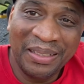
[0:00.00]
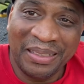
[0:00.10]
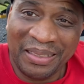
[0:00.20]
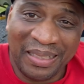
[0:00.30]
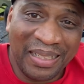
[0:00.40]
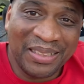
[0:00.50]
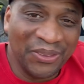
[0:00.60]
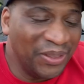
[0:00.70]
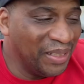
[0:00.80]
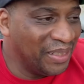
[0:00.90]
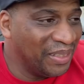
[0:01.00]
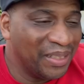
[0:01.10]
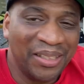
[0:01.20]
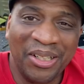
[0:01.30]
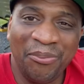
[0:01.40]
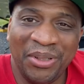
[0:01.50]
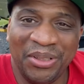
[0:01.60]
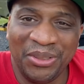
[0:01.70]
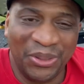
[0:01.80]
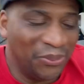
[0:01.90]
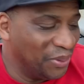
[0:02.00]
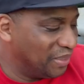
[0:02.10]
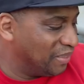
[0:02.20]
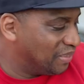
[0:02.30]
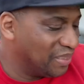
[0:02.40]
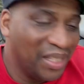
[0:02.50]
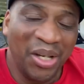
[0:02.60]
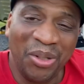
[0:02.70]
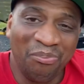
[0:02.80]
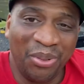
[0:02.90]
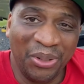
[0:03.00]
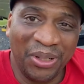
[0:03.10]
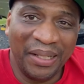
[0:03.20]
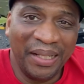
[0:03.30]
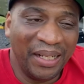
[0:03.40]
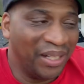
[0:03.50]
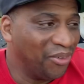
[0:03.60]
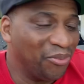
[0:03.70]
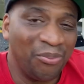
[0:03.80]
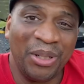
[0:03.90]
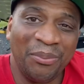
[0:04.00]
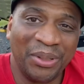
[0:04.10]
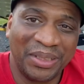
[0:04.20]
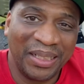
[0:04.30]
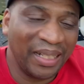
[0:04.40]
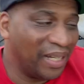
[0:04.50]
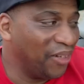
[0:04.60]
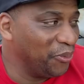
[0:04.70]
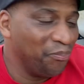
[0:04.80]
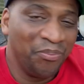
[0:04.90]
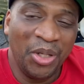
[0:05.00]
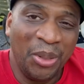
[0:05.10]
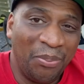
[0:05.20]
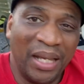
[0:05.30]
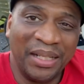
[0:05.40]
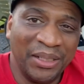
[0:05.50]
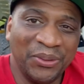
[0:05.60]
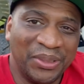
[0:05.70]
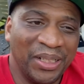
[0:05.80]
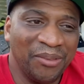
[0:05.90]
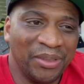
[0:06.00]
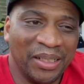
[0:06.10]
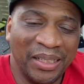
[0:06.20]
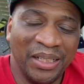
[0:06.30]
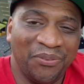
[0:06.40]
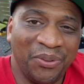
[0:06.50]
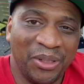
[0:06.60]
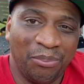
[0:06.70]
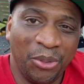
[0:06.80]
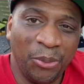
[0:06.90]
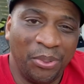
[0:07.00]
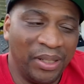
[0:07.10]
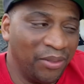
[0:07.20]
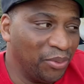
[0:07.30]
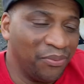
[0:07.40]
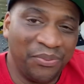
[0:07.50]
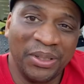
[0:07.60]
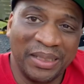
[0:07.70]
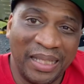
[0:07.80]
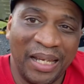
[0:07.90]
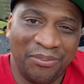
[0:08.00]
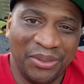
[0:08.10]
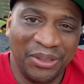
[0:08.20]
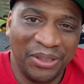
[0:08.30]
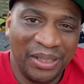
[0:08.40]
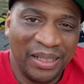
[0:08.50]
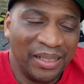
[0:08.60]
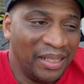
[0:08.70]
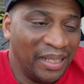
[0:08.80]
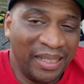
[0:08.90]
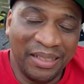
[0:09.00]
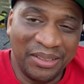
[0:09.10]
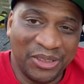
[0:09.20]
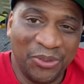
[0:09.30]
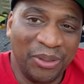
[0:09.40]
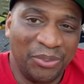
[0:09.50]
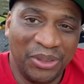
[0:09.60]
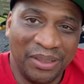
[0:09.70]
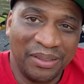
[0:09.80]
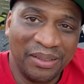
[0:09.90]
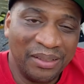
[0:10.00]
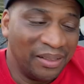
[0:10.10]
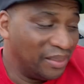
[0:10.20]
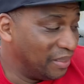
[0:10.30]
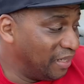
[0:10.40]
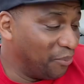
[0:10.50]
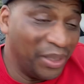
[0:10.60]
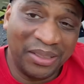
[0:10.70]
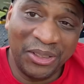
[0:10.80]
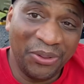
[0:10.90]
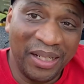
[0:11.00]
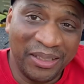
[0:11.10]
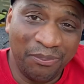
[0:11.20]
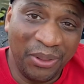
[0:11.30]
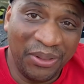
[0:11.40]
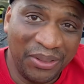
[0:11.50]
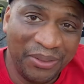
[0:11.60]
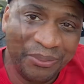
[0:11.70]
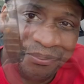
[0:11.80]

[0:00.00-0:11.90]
The kids are eating. I'm gonna enjoy this burger here. Remember, check out Patio Gem, the link for the propane refill adapter in the description. Can't wait to try this burger.